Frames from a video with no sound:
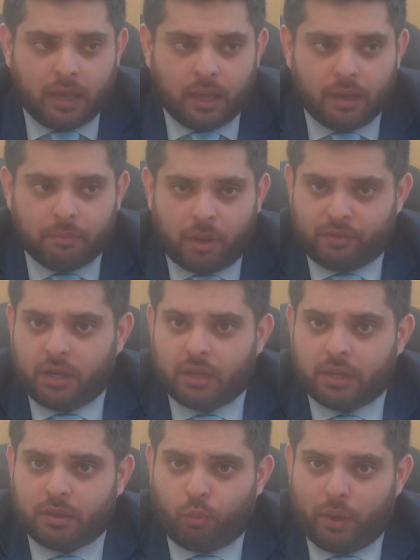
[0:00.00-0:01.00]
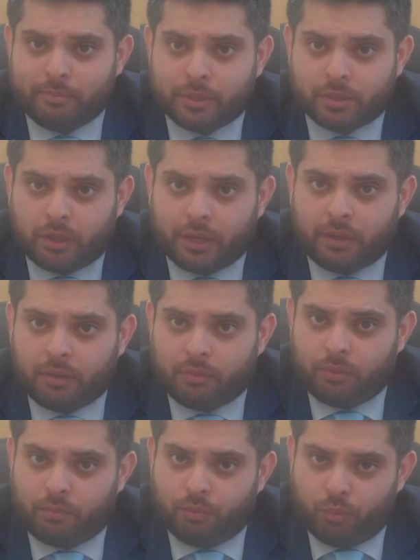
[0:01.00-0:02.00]
I've got a website
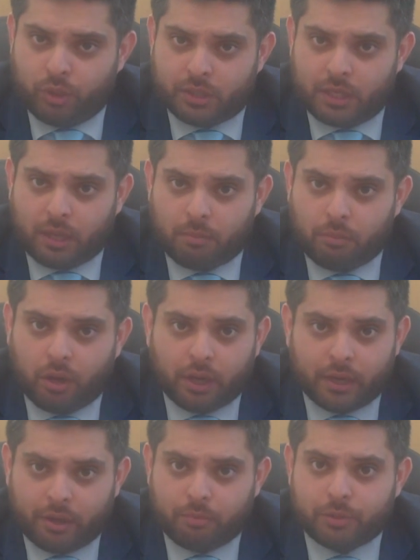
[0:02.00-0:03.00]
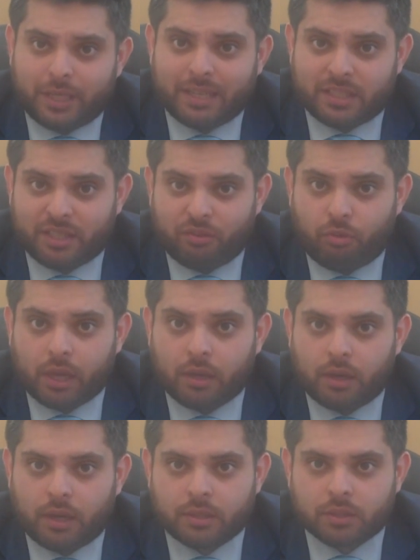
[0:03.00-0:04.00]
which is like a blog and I update it regularly,